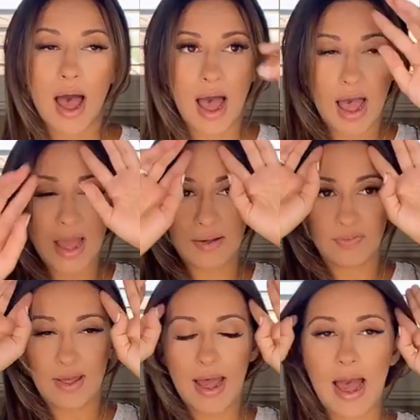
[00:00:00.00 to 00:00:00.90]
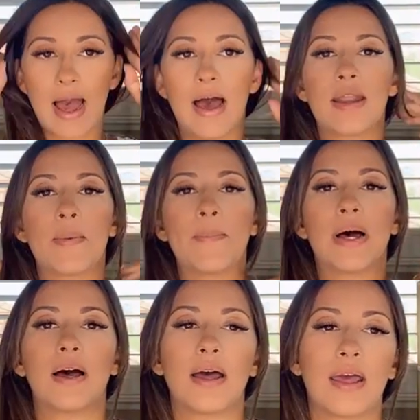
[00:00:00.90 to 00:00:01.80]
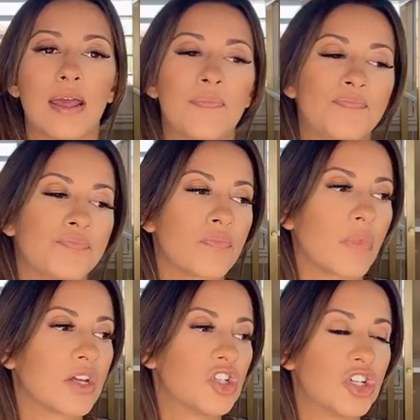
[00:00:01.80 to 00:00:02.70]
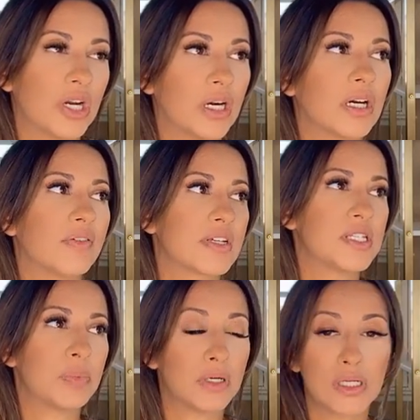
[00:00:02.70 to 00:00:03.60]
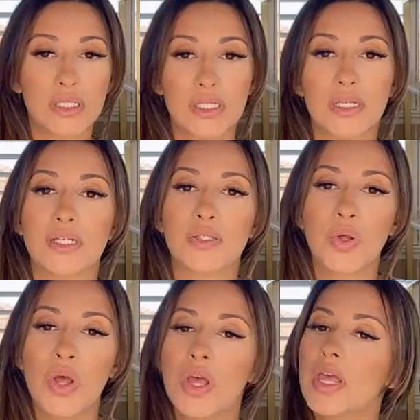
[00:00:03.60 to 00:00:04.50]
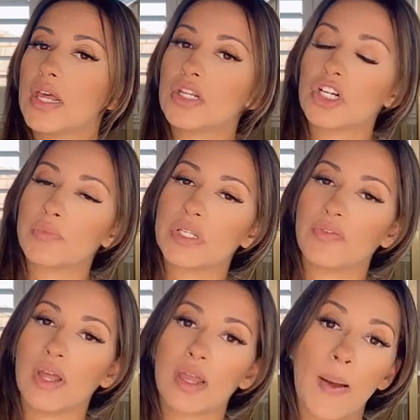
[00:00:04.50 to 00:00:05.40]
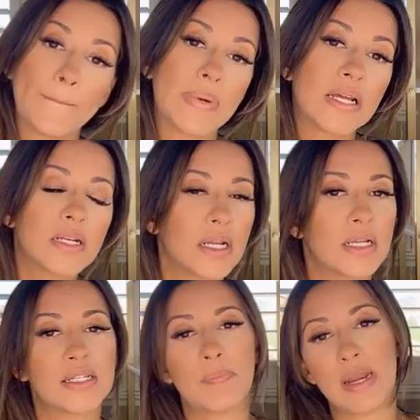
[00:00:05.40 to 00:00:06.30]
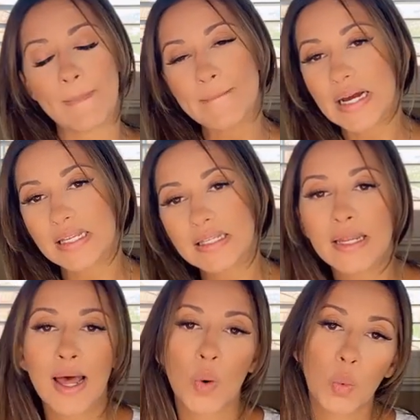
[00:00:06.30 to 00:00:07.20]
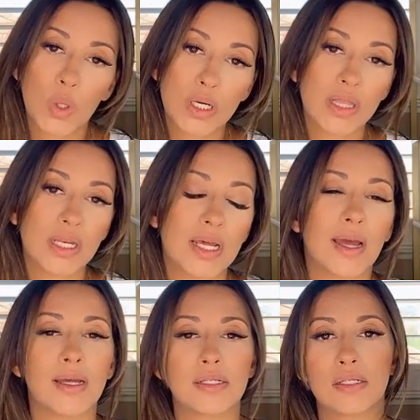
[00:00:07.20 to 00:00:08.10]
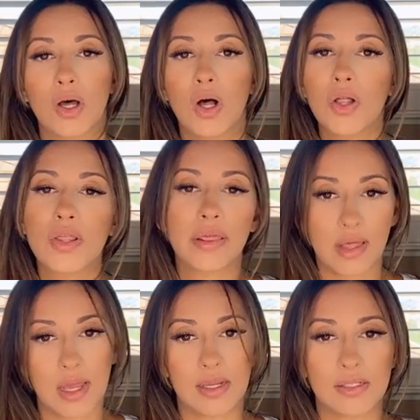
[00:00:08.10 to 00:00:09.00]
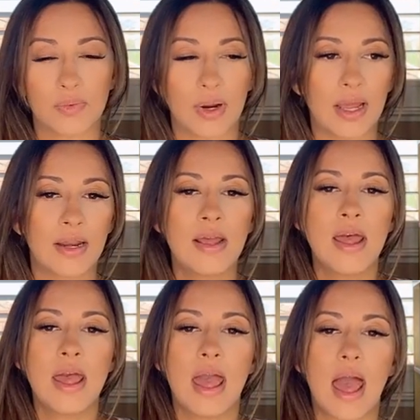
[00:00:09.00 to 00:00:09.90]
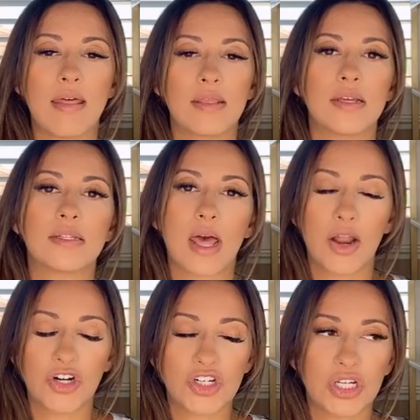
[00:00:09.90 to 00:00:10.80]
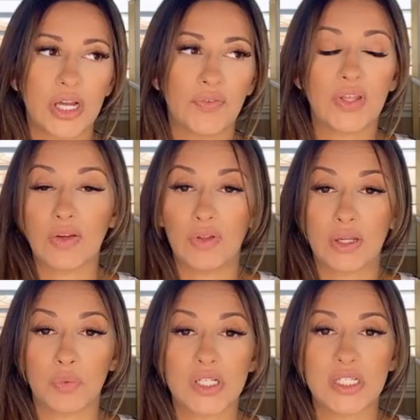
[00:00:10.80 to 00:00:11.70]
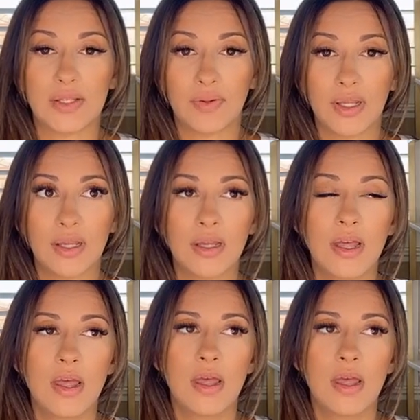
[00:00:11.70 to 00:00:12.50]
I've had my share of experiences in terms of abundance, money mindset, worthiness, all the things, right? And this energy of giving and receiving,